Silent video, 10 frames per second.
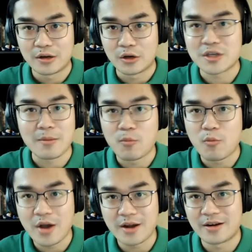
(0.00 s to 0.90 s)
or
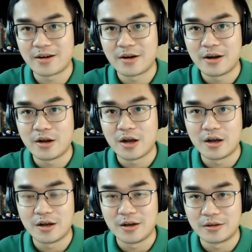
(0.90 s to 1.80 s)
somewhere
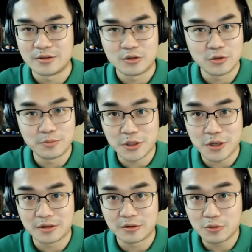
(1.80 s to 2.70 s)
uh, to, be
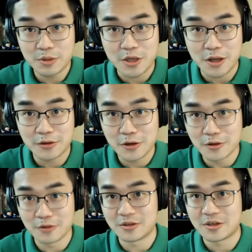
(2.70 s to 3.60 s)
to be
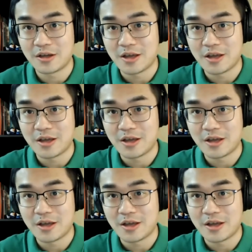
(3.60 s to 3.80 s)
continued.